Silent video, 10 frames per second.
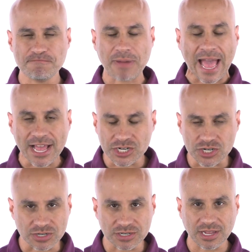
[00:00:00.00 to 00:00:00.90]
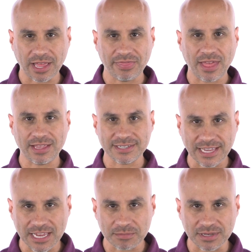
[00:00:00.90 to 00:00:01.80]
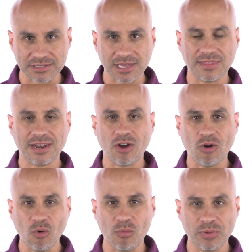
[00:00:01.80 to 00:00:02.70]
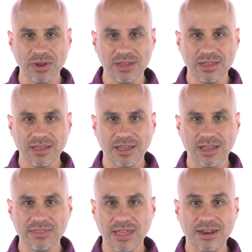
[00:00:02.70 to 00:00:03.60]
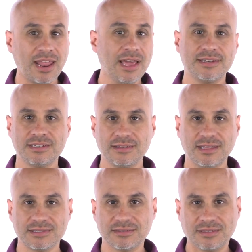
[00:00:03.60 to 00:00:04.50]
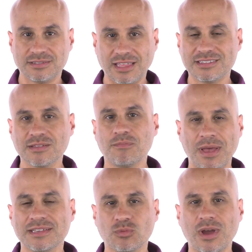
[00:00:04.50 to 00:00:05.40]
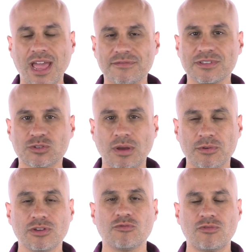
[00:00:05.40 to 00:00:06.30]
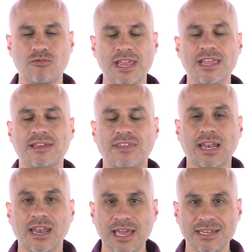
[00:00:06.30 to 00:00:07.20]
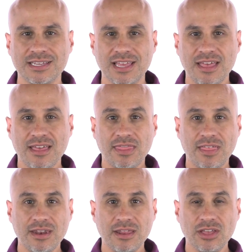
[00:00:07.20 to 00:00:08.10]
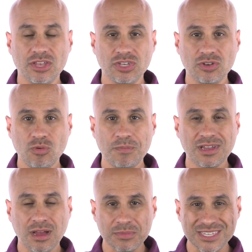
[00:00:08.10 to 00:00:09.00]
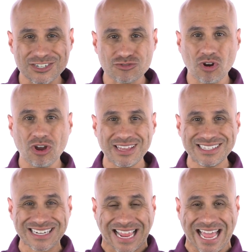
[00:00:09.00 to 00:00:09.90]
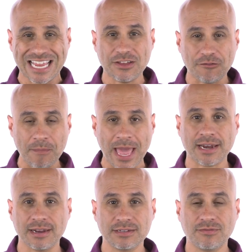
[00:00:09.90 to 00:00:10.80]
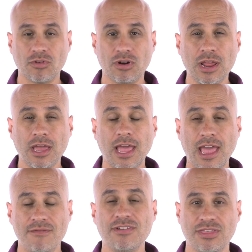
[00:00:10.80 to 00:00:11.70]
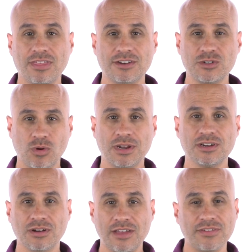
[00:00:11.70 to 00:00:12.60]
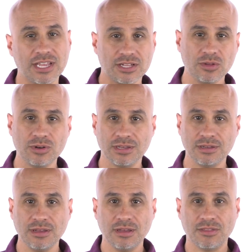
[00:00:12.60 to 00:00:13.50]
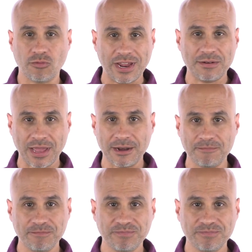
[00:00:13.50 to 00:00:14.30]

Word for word: passion and that excitement and that hope and that light, that's, that's, that's the best way I have to describe it. When you radiate that light, then you become the strongest kind of magnet for everything that you want in your life, including the right man.